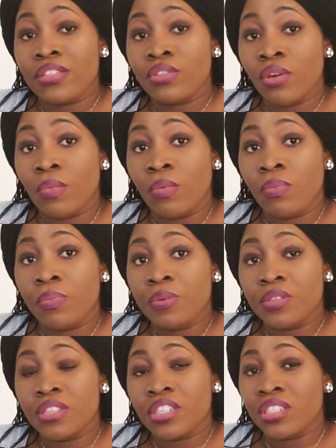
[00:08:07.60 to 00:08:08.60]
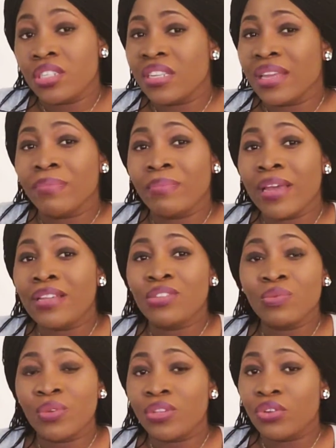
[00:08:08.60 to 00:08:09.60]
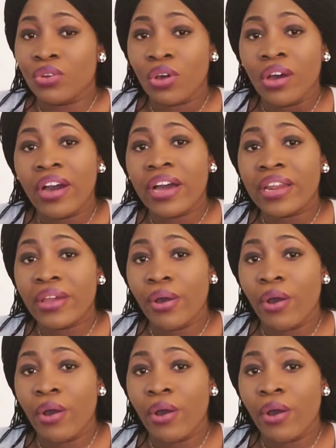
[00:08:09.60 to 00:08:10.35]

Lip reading: its normal position. And mind you, when you cut